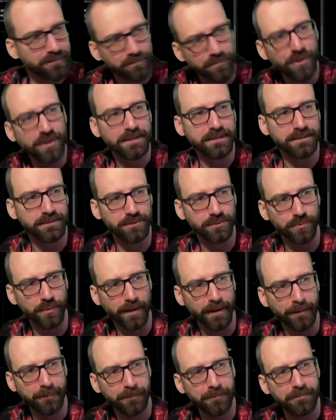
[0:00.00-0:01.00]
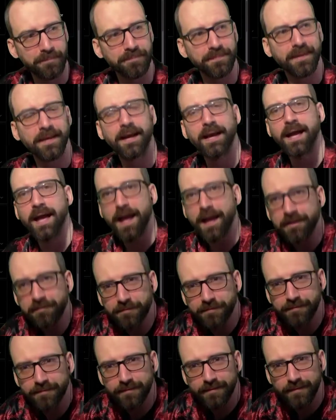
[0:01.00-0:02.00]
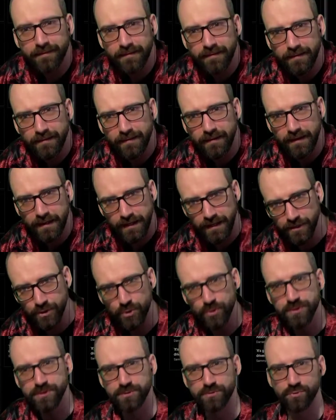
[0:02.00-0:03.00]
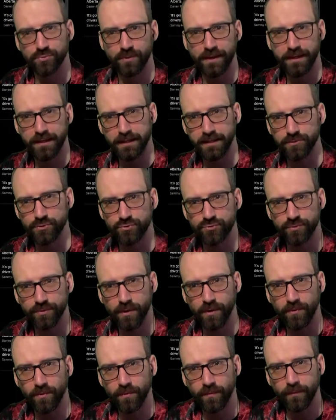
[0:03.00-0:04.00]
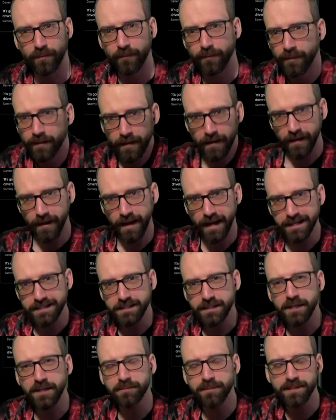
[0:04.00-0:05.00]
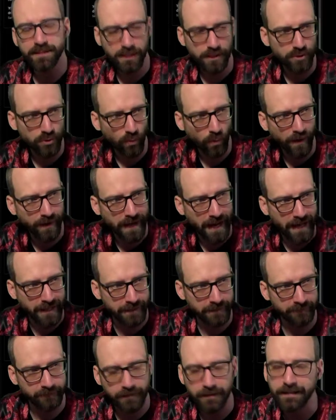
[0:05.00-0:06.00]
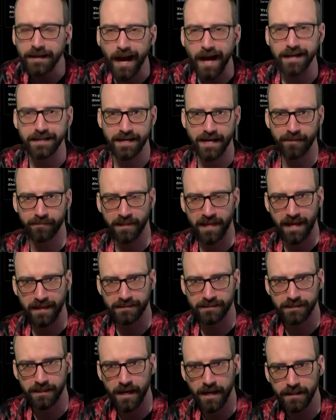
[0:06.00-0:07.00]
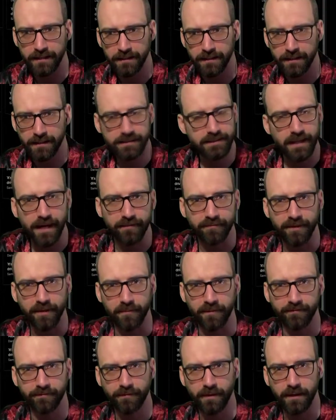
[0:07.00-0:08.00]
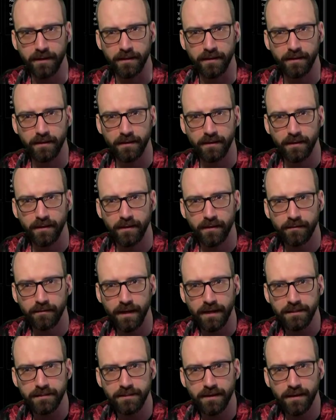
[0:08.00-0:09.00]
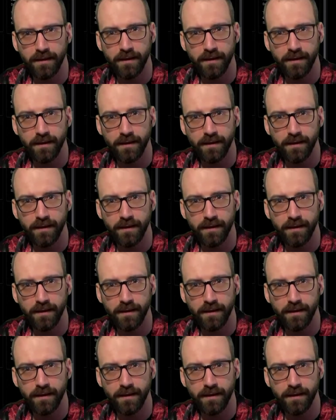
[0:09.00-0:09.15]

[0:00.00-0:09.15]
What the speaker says: put it this way. If he chooses to run against Trudeau, it's going to be such a one-handed goddamn landslide. It's not even going to be funny, right?